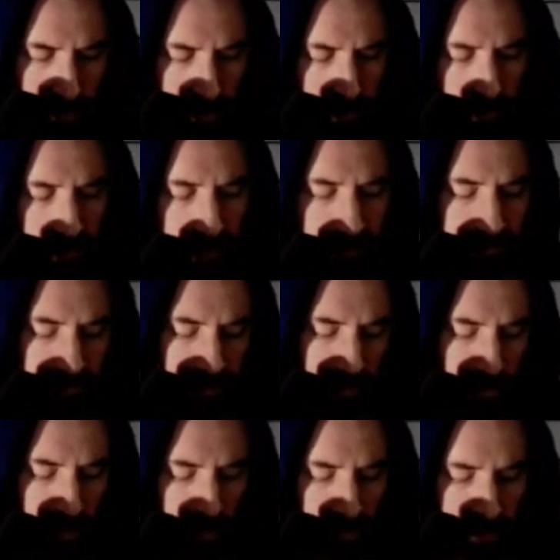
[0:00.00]
It gives it a
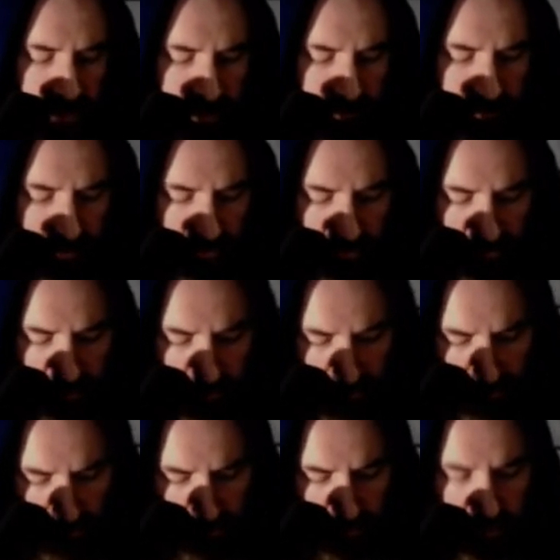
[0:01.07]
whole bunch of like,
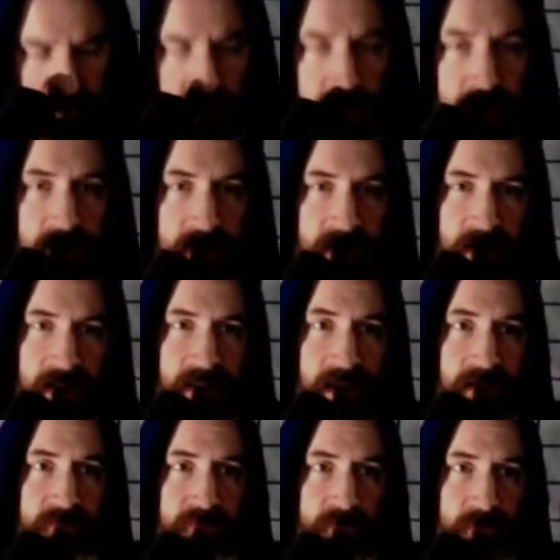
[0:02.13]
kind of
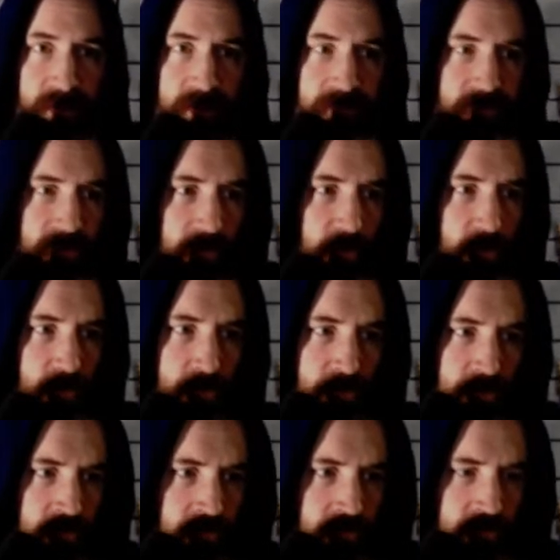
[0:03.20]
life to it. Gives it a whole
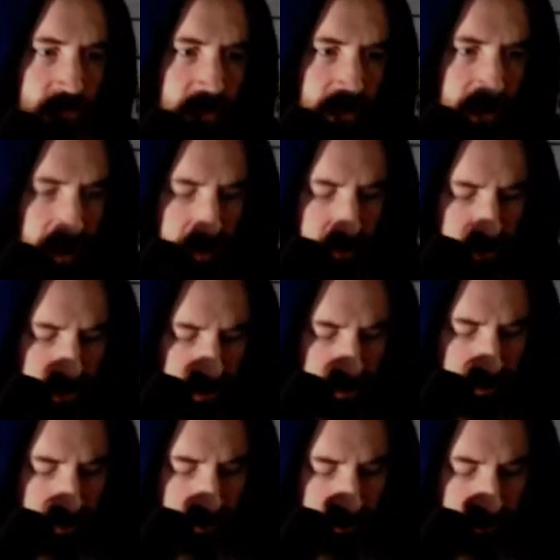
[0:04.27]
like energy.
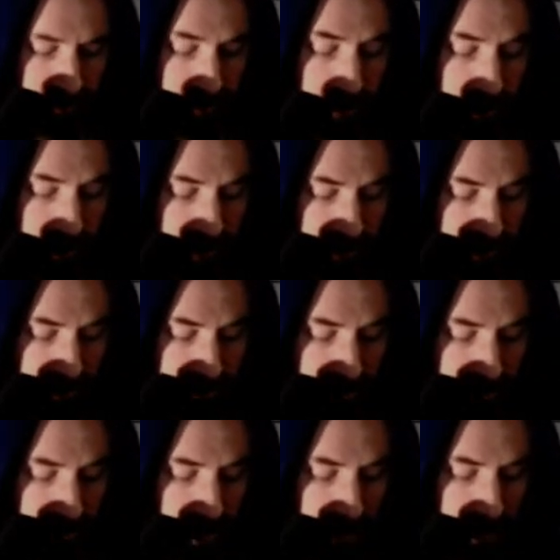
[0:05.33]
So if I went like this, here's
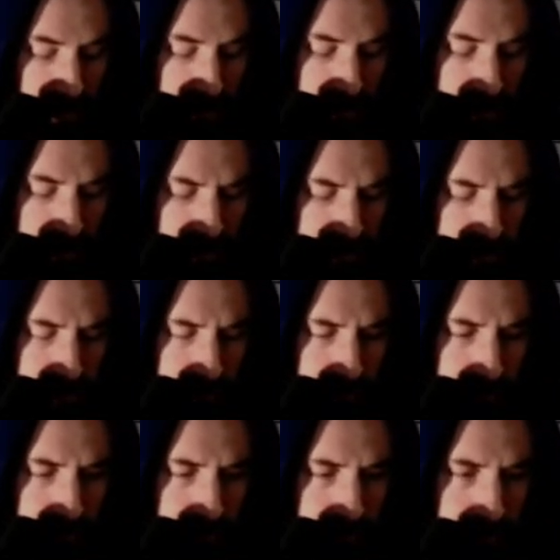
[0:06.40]
my minor 9.
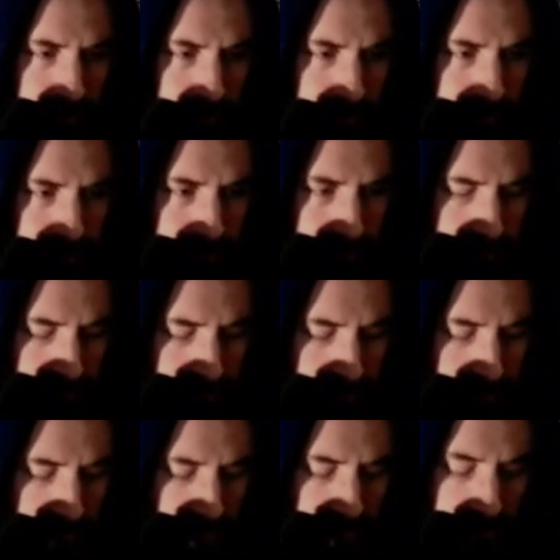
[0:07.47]

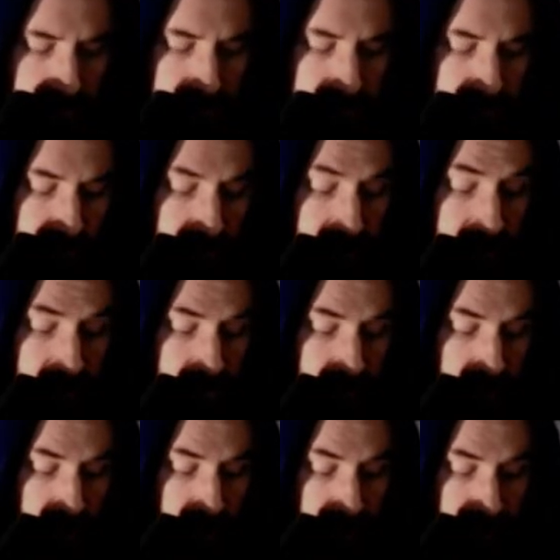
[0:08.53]
And here's a regular
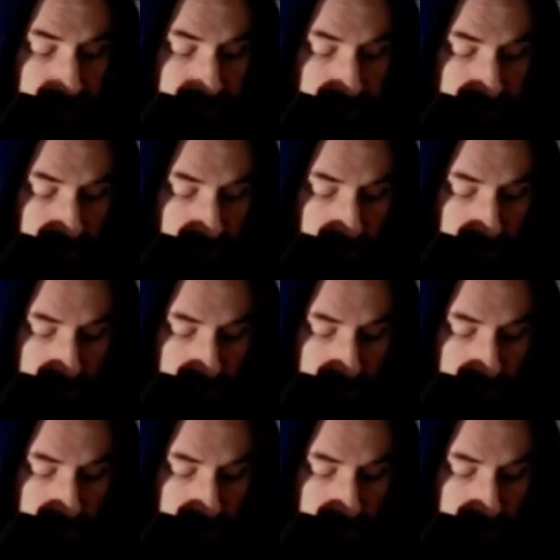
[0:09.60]
minor of the same chord.